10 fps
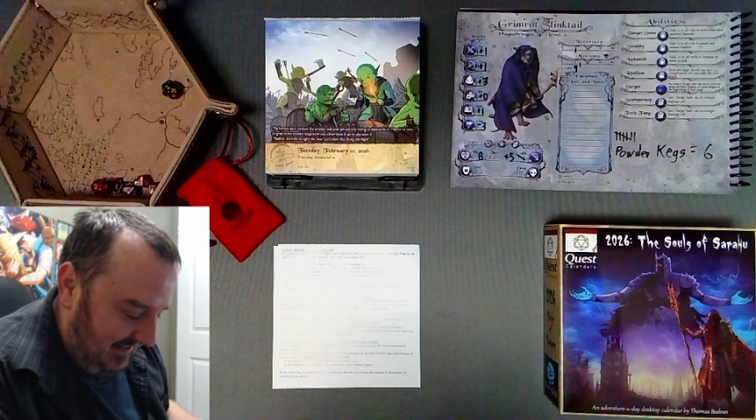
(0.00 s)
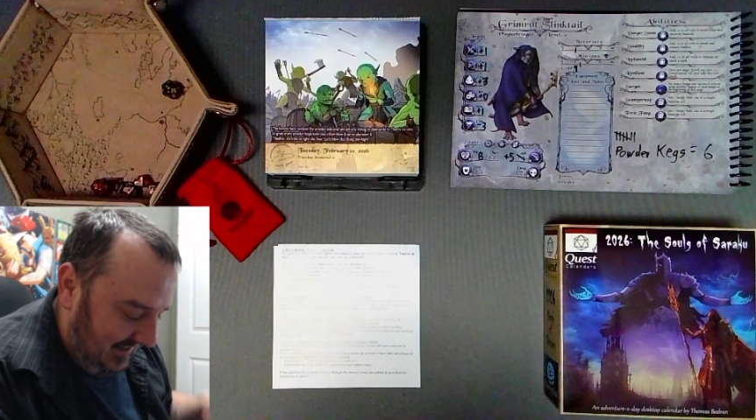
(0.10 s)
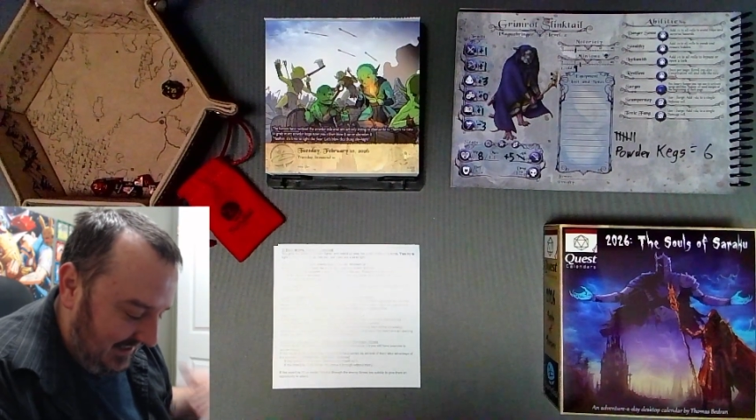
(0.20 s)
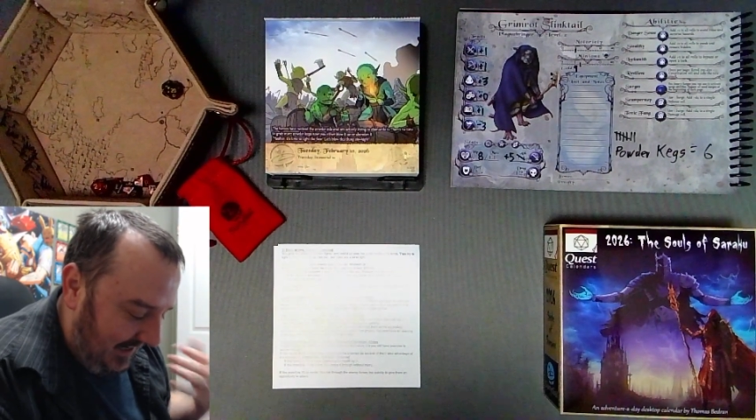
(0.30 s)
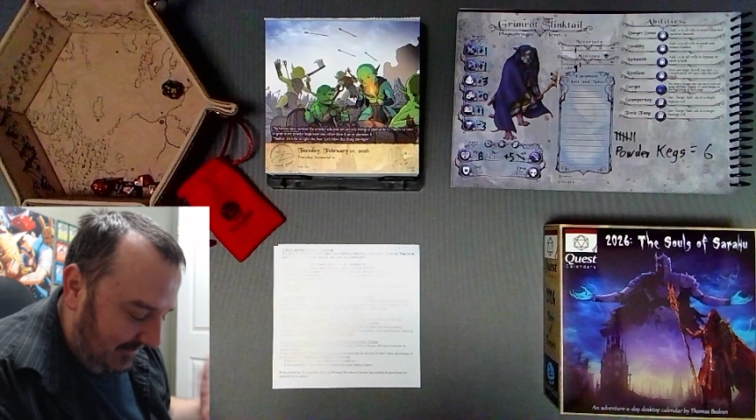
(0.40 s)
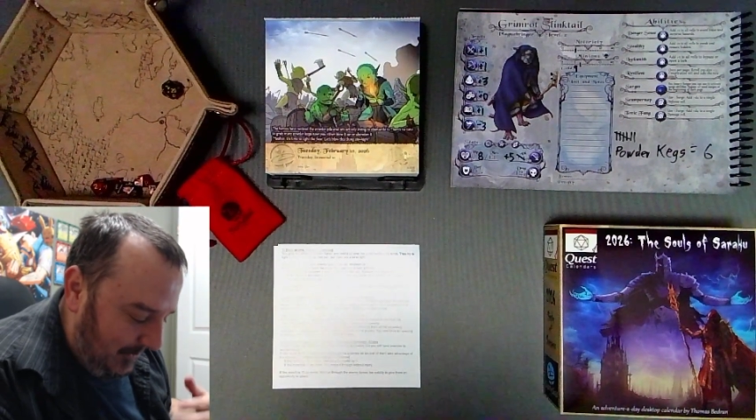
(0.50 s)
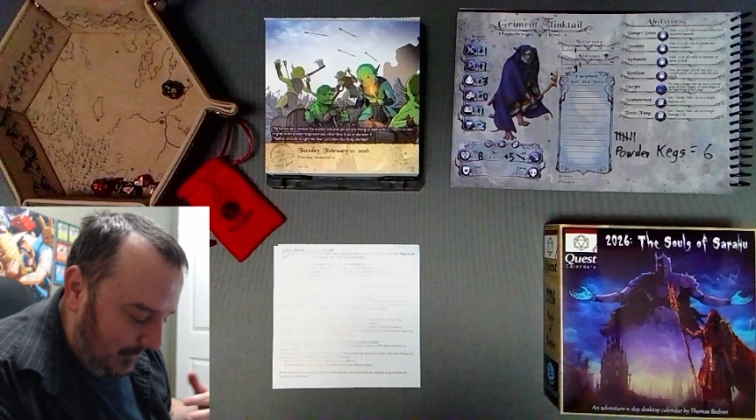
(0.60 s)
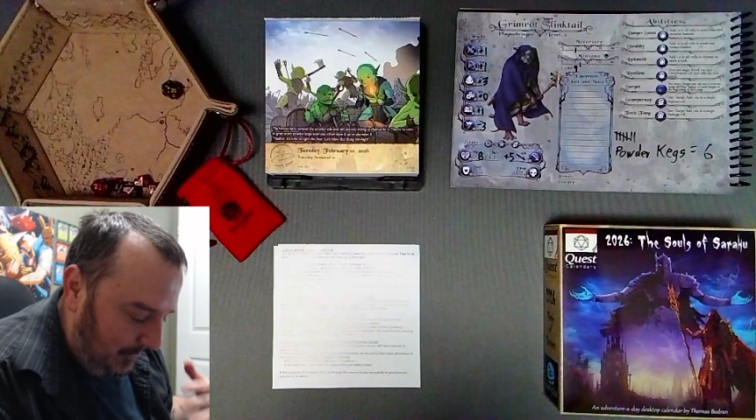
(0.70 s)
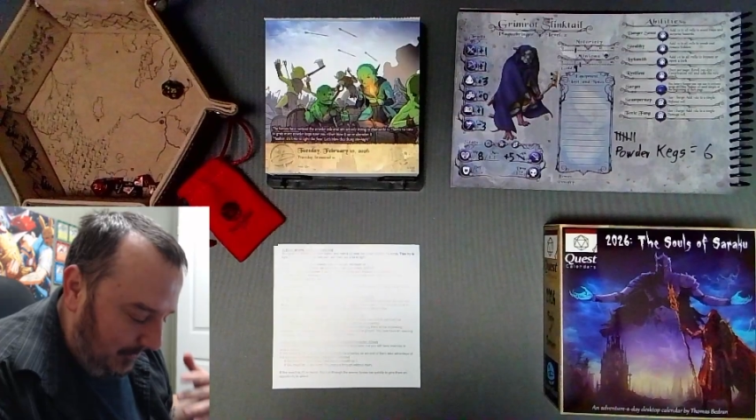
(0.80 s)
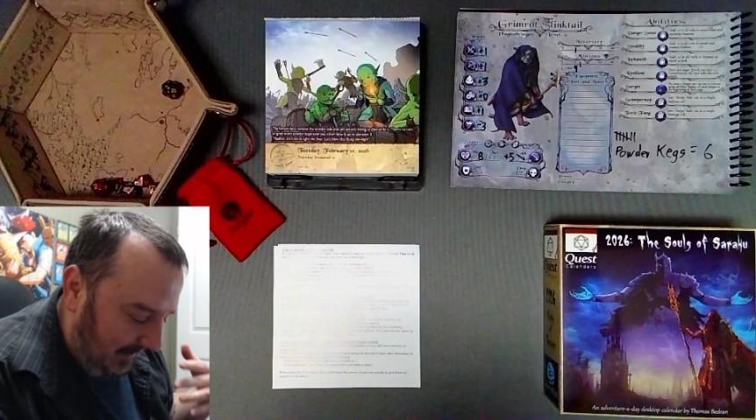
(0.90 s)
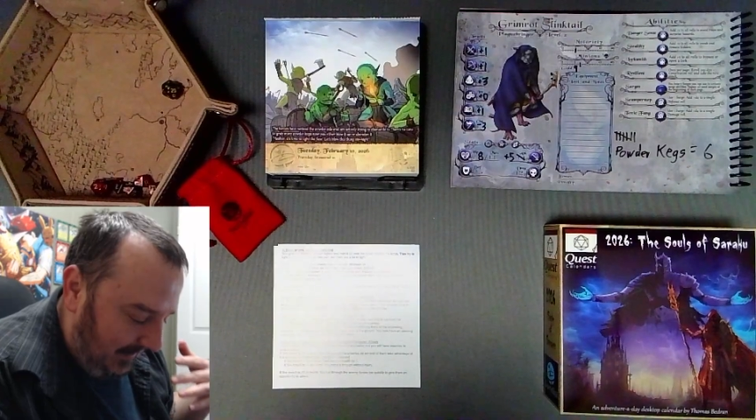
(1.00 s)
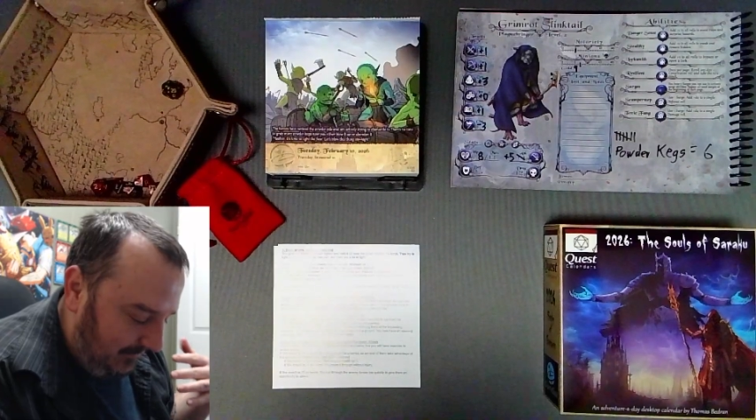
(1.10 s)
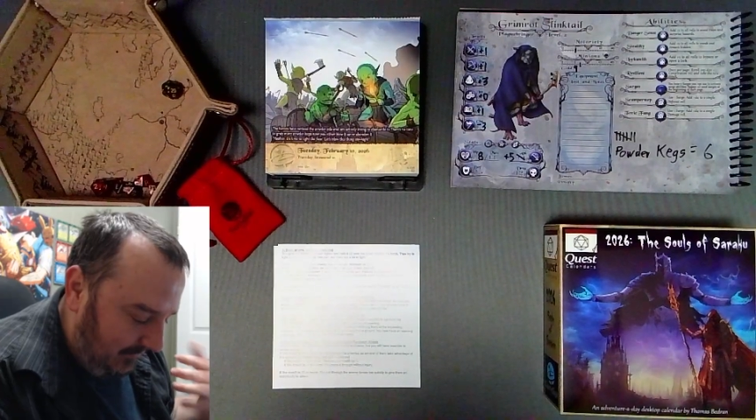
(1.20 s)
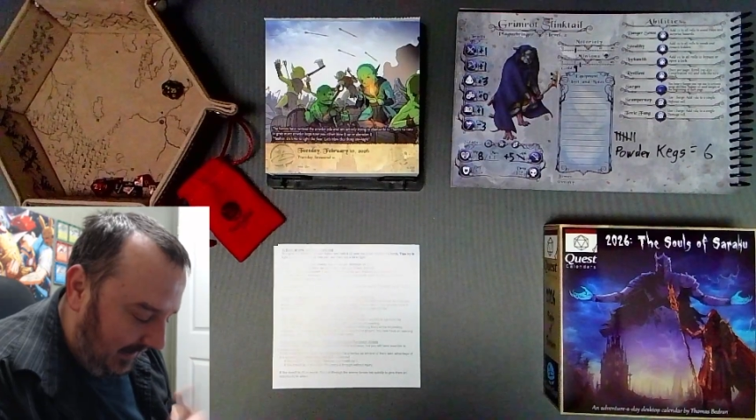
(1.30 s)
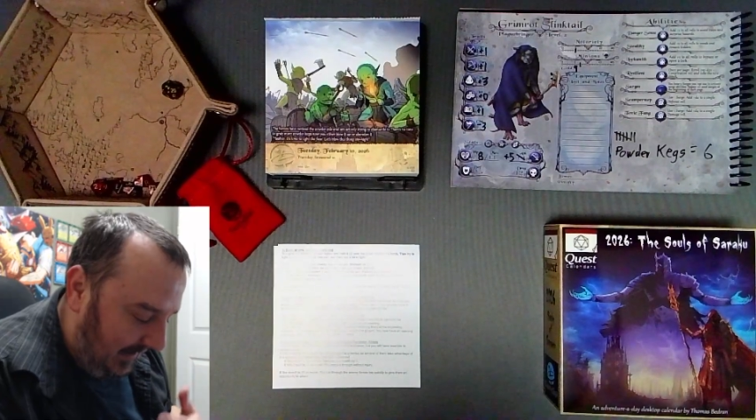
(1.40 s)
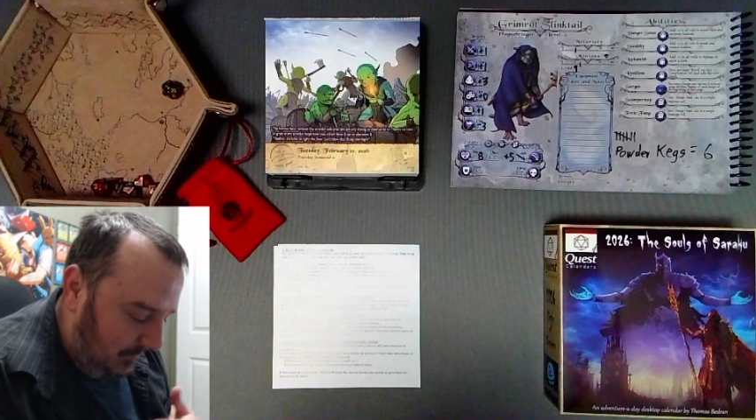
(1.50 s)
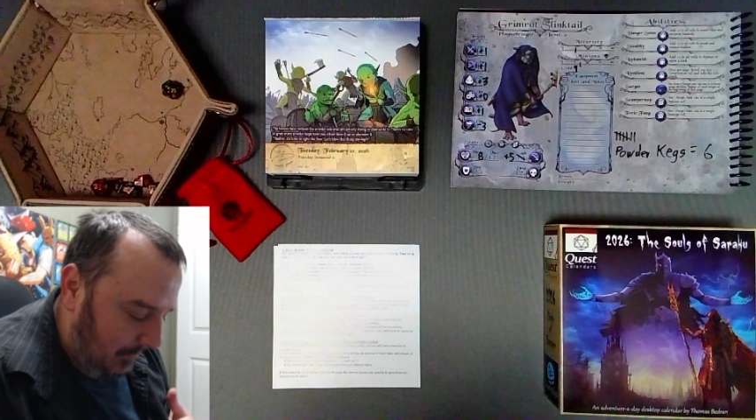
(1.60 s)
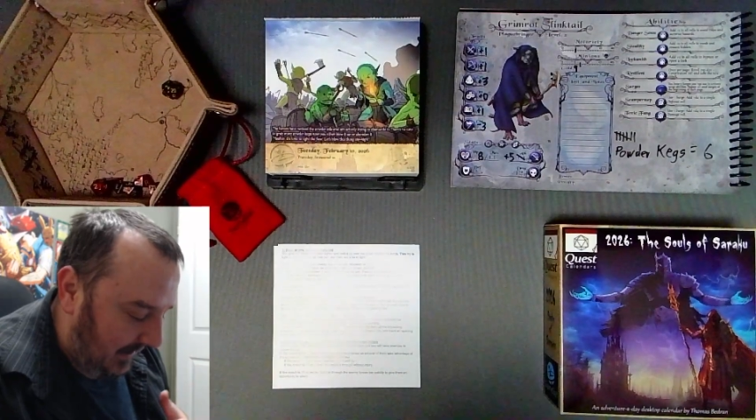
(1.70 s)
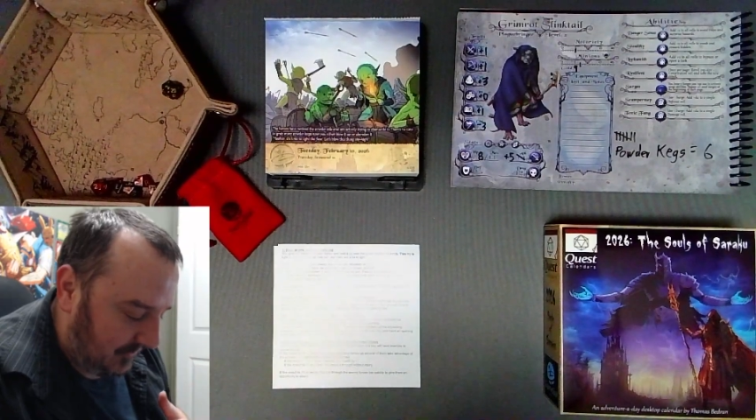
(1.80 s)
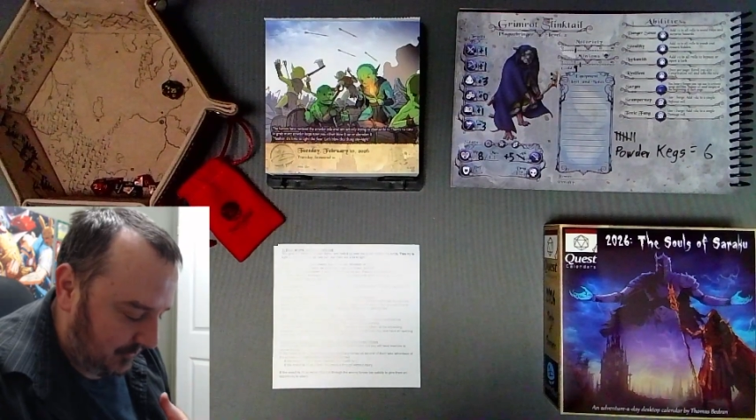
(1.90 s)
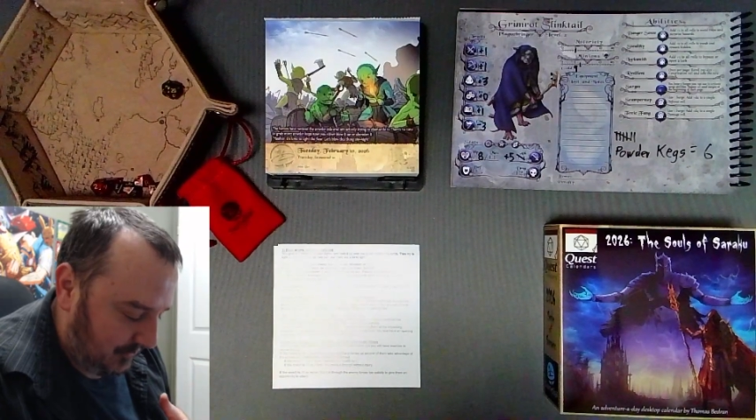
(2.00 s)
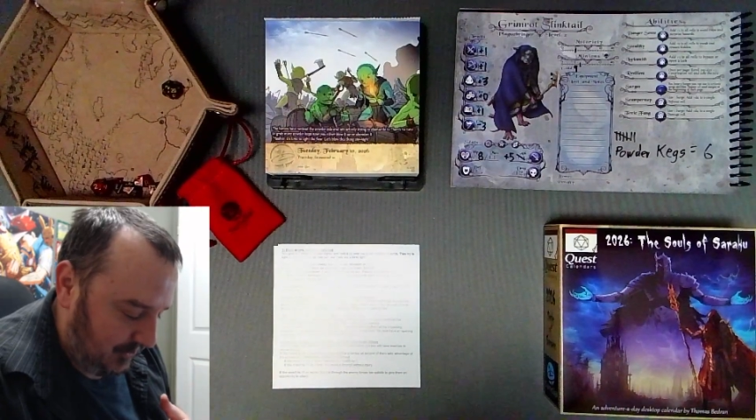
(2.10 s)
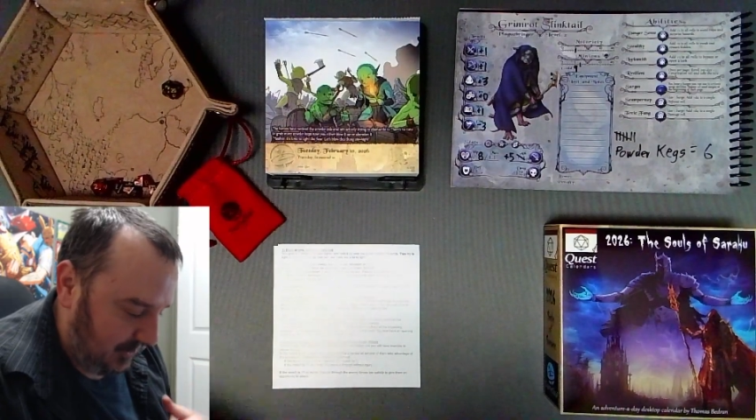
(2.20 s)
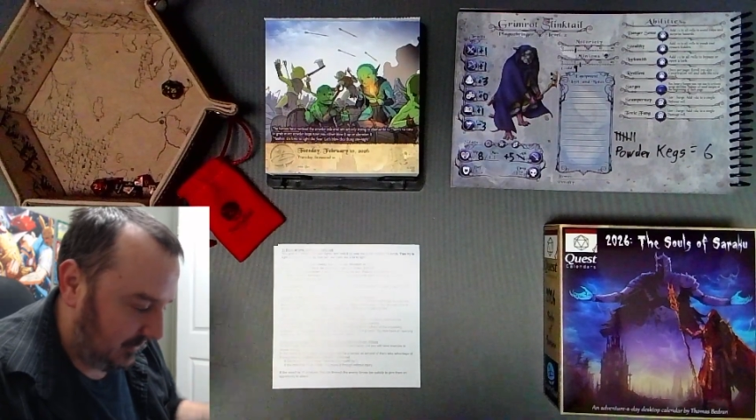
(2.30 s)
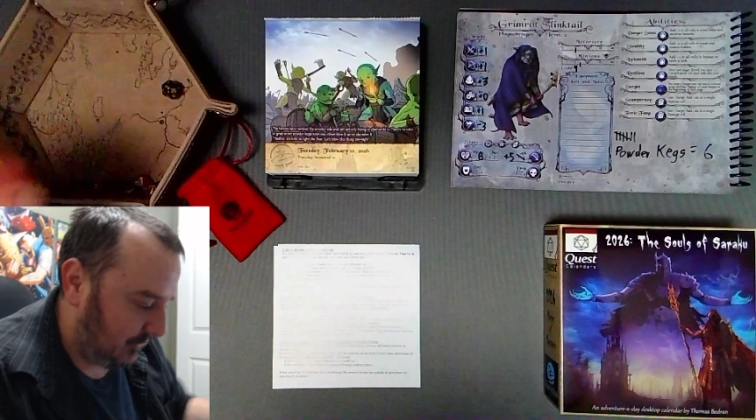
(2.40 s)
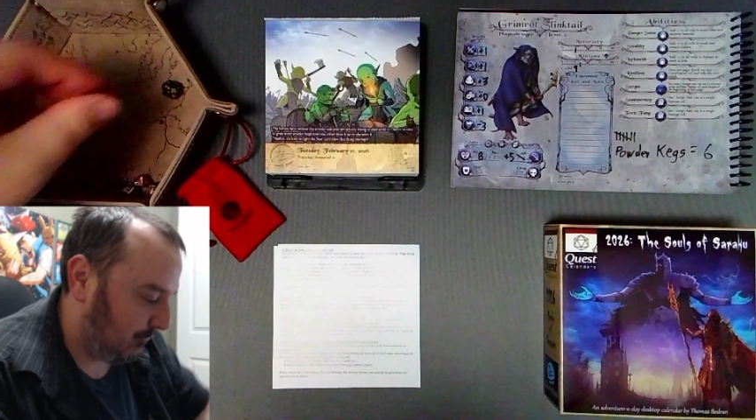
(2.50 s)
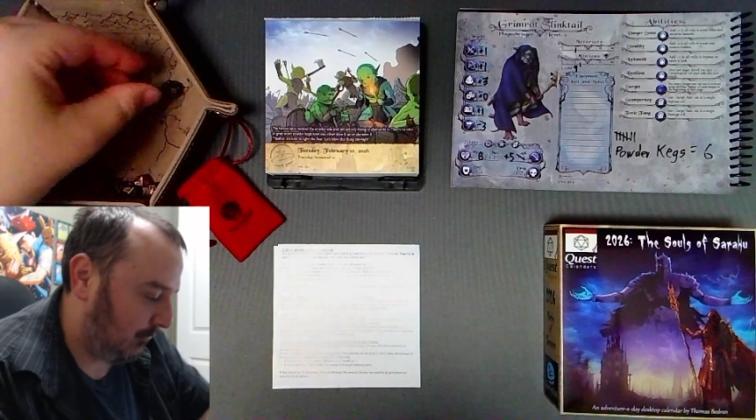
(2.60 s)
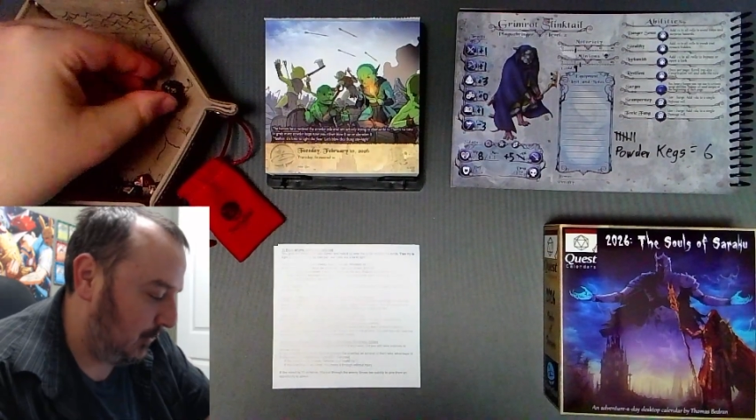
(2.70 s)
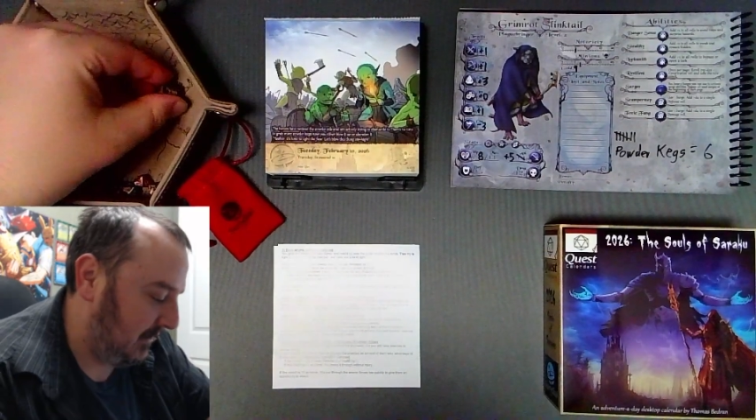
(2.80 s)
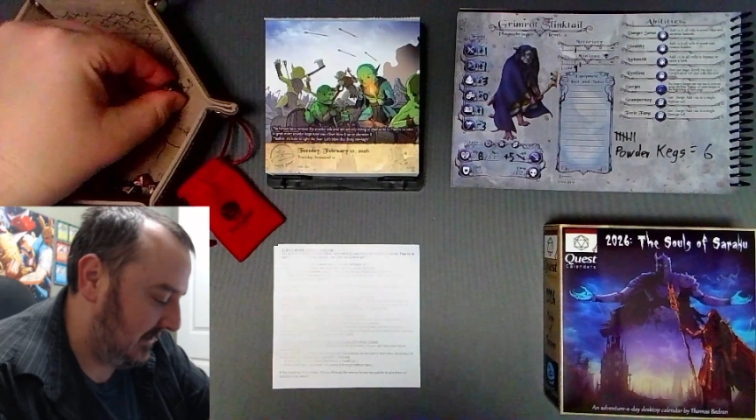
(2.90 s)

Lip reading: An arrow flies past your shield. Roll a